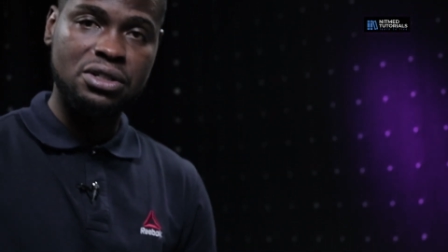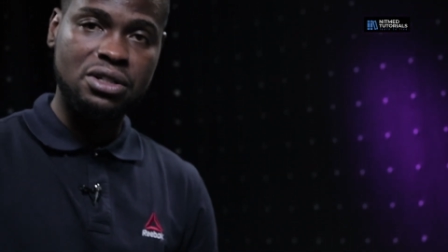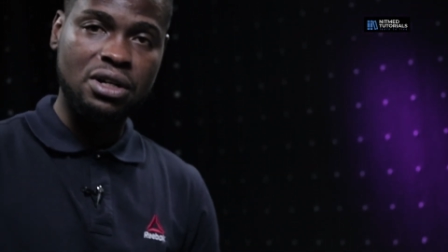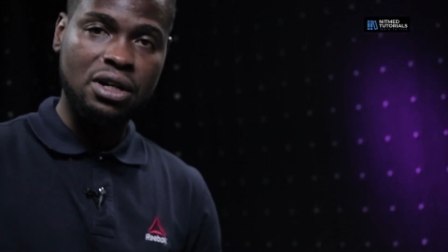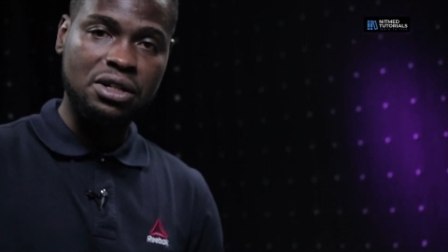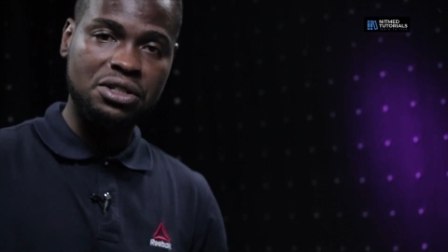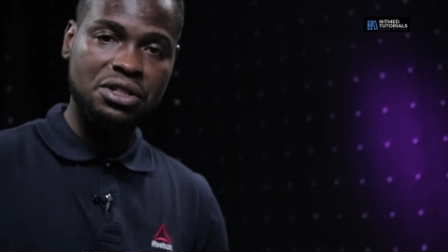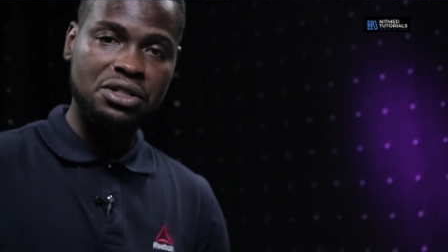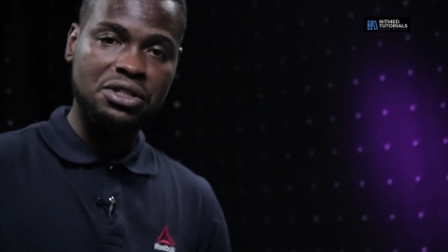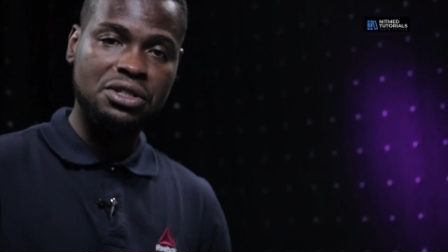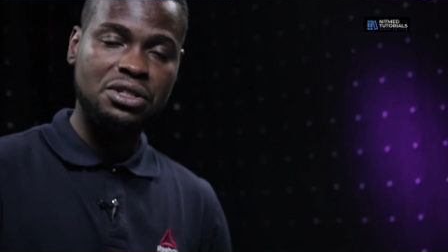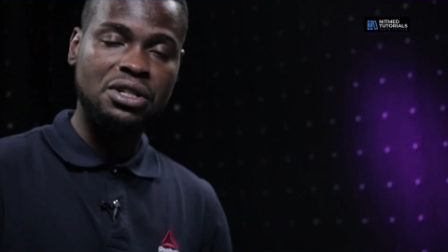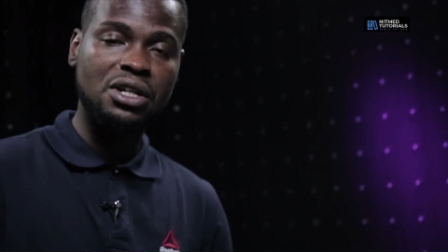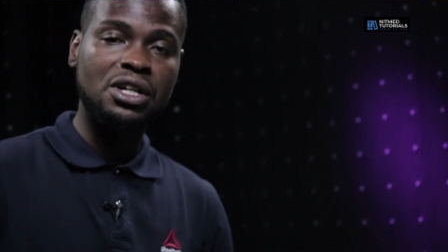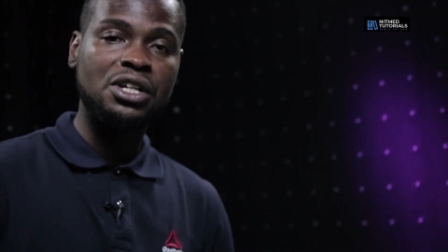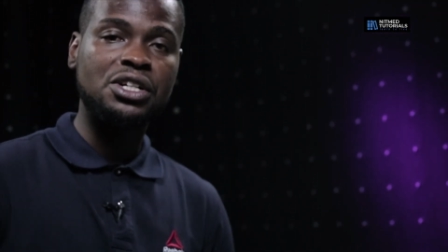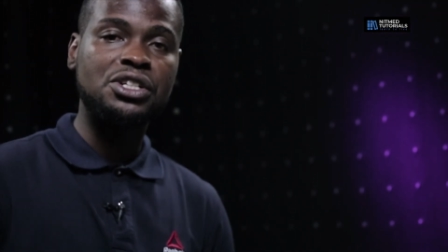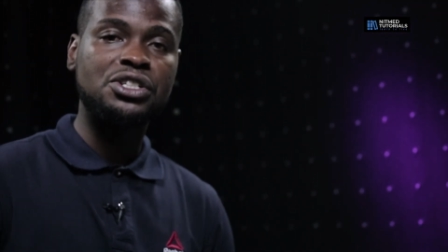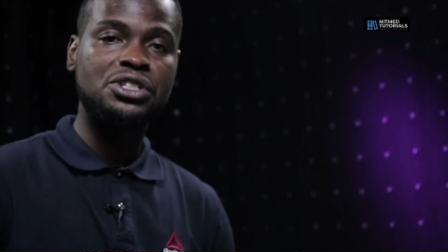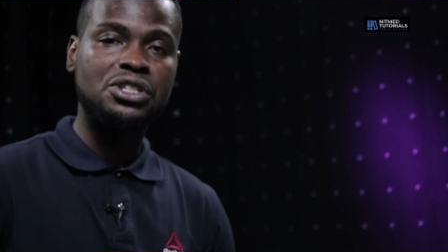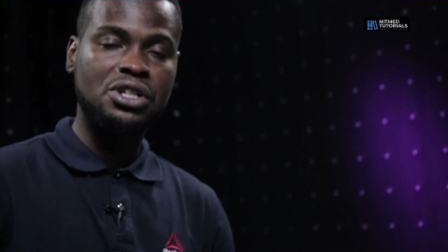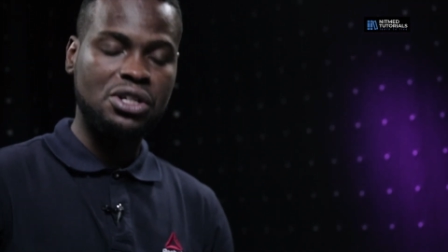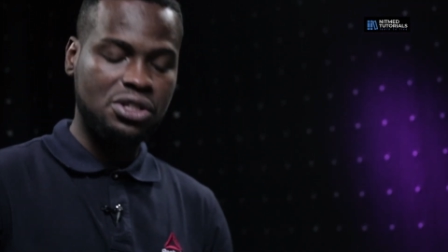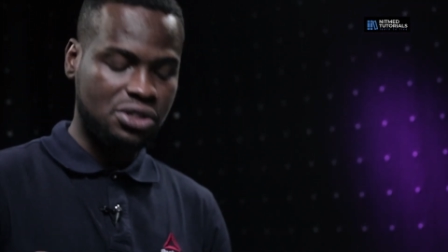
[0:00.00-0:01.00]
doctors
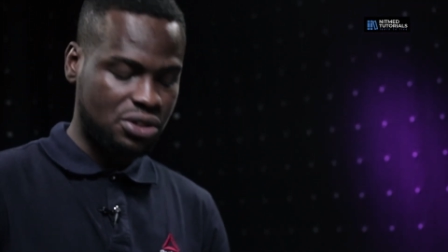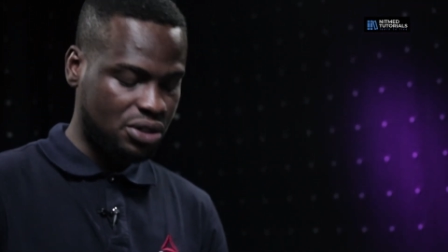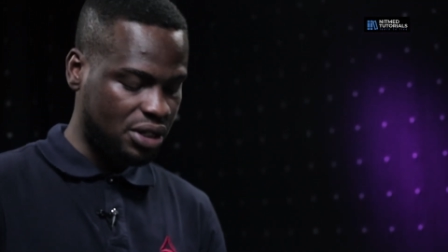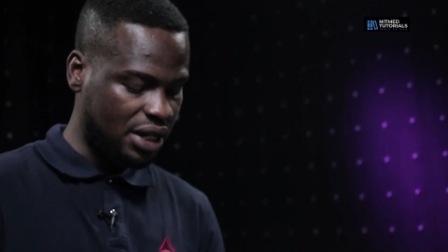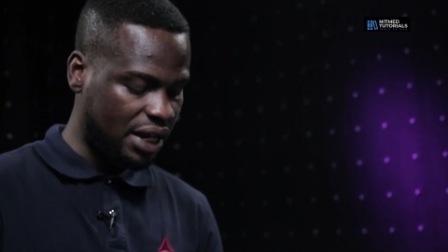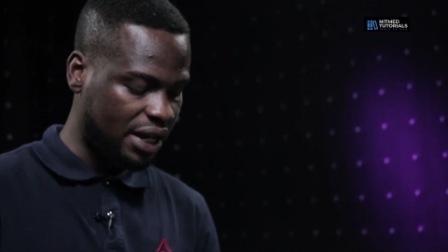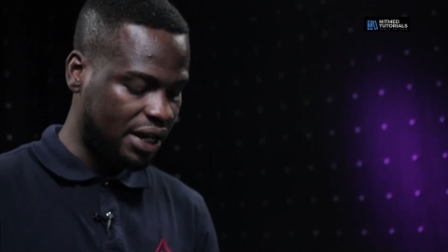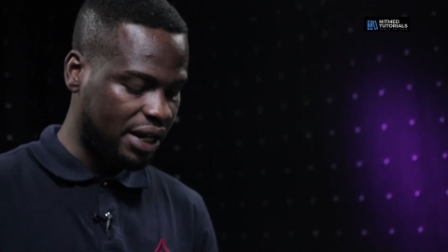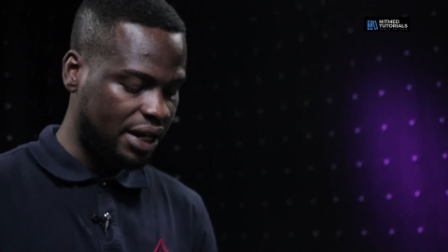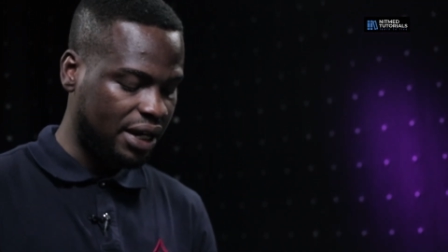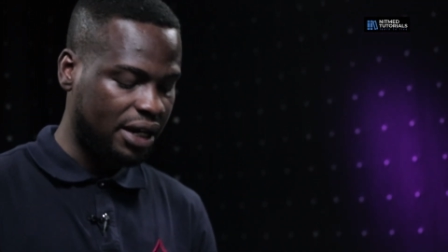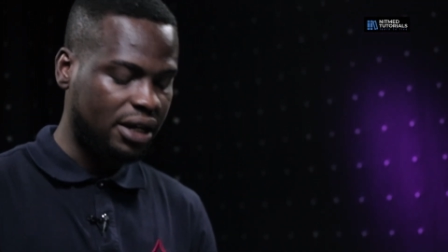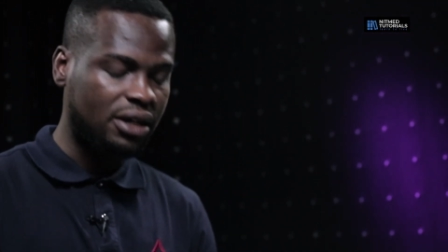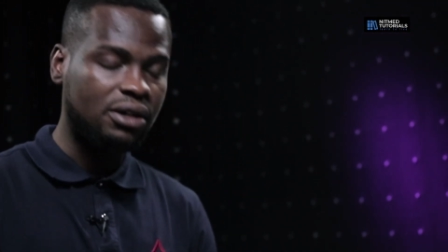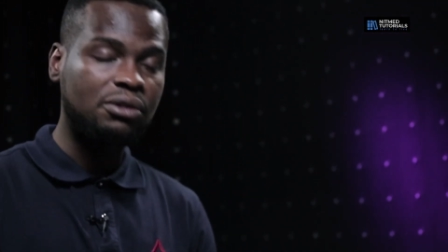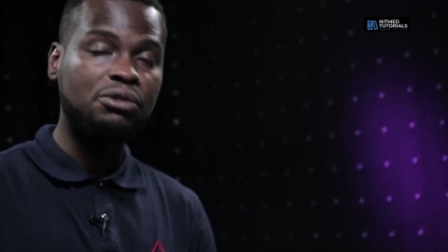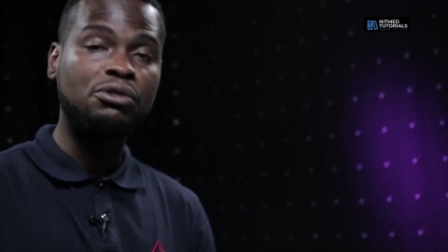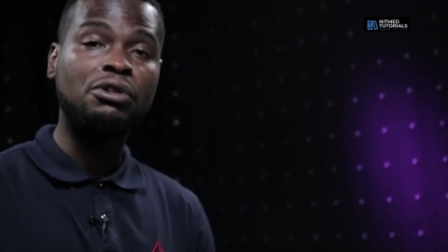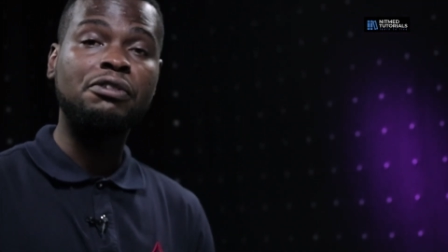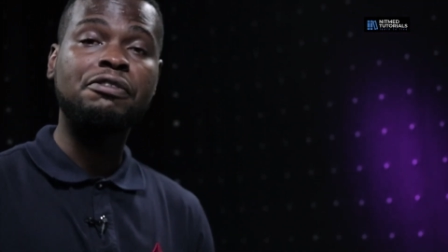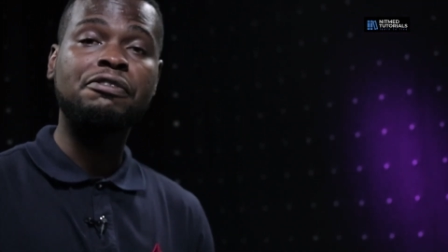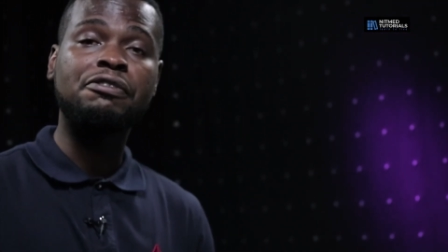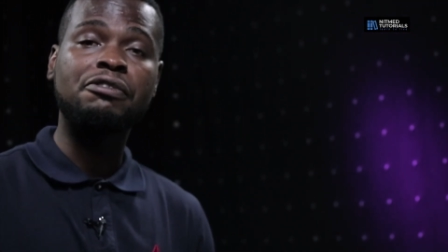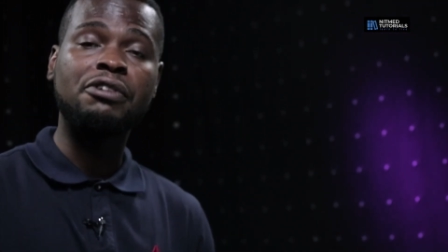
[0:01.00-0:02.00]
just to
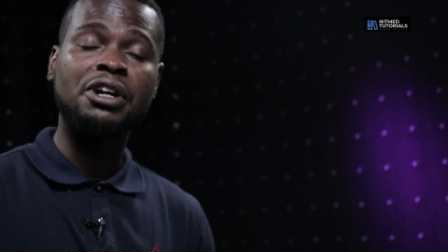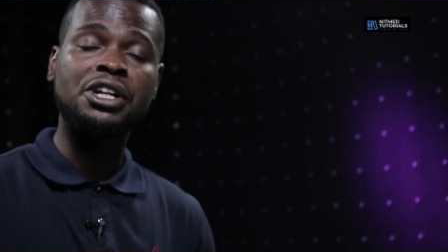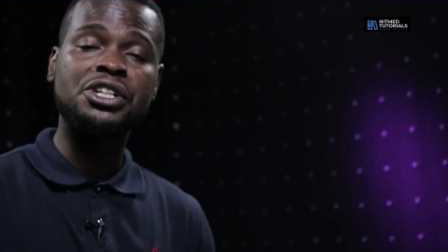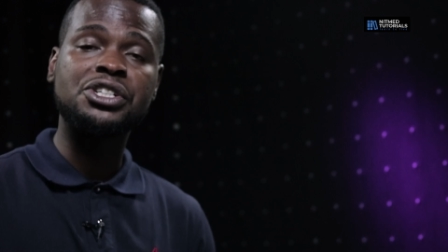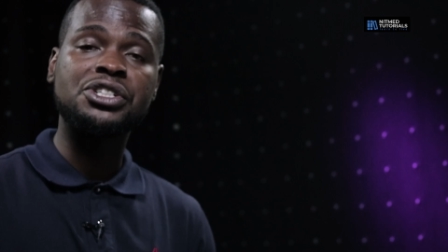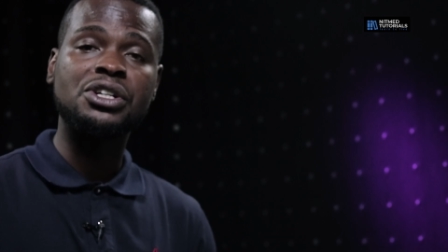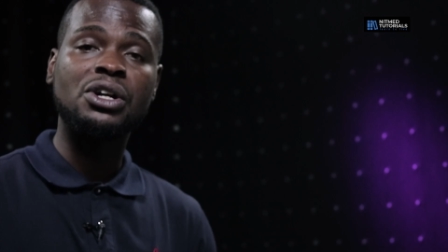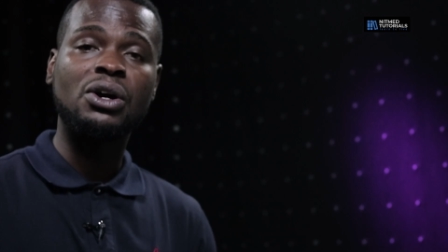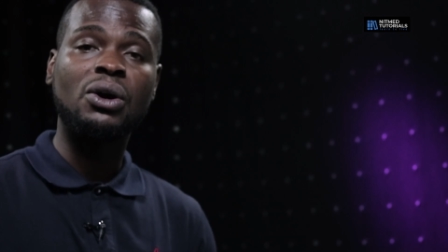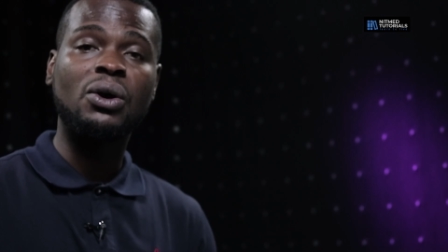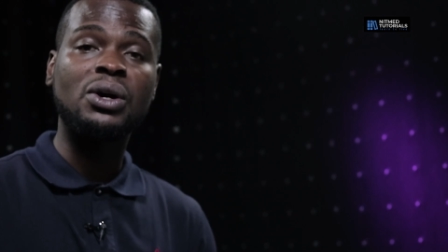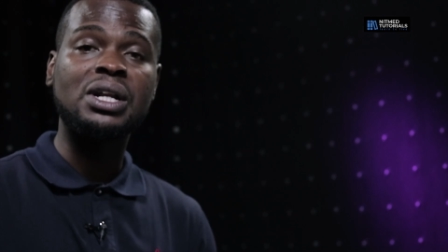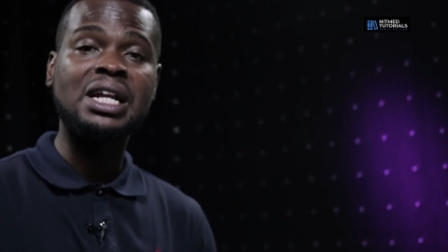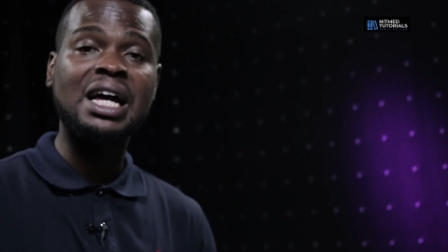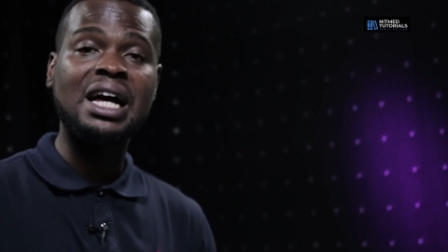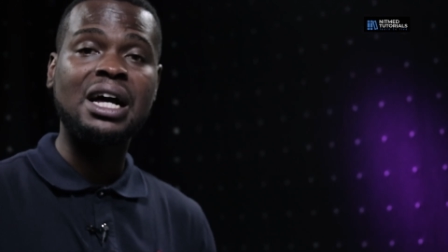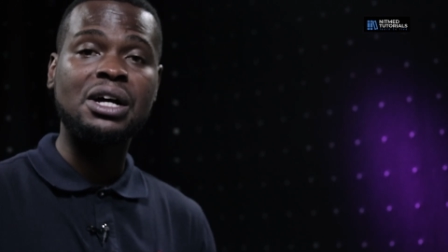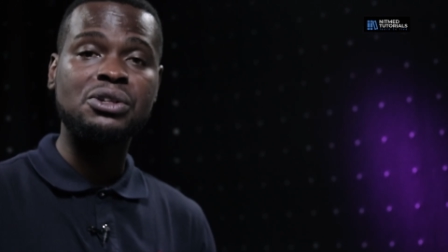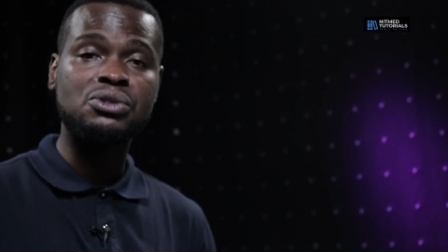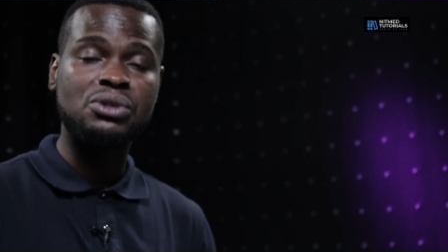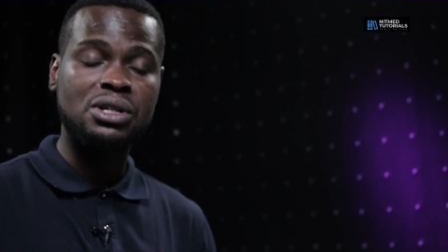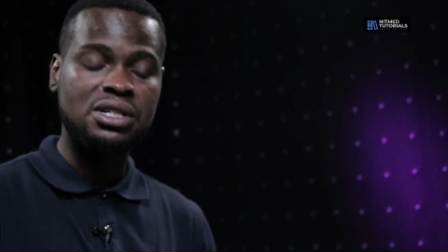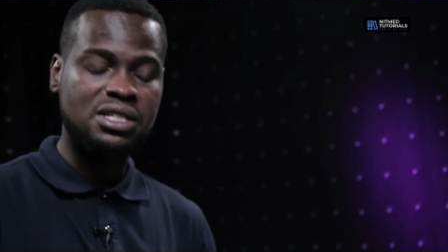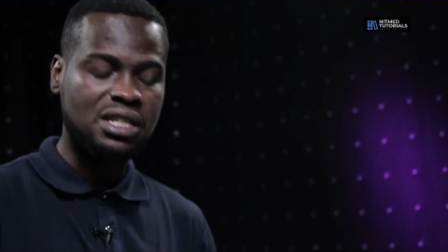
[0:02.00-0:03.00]
refresh on
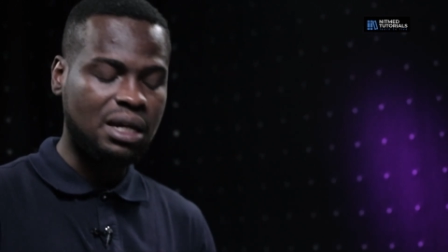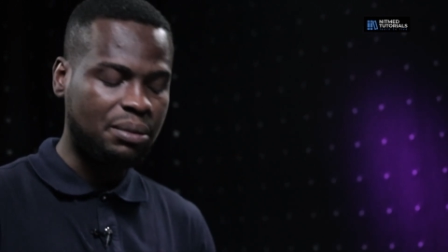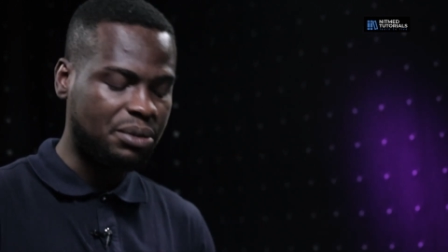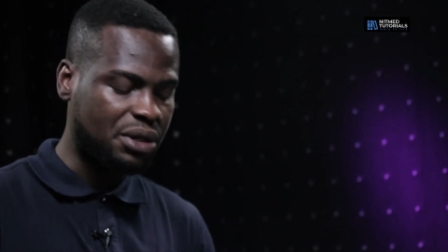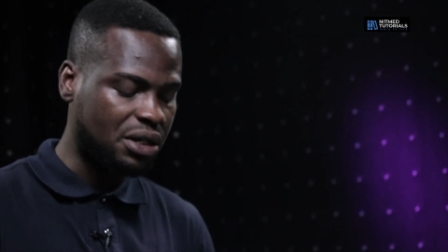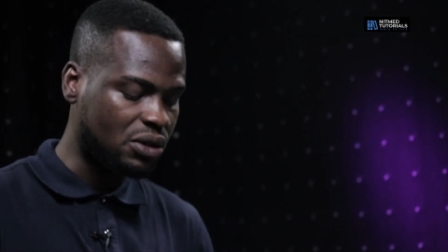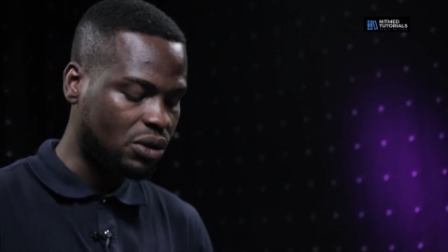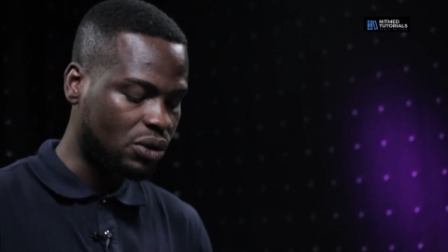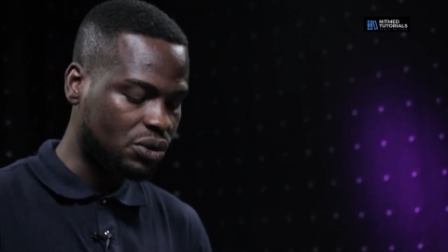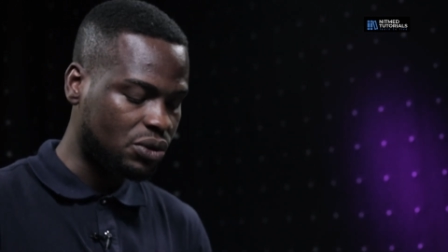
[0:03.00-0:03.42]
how to examine an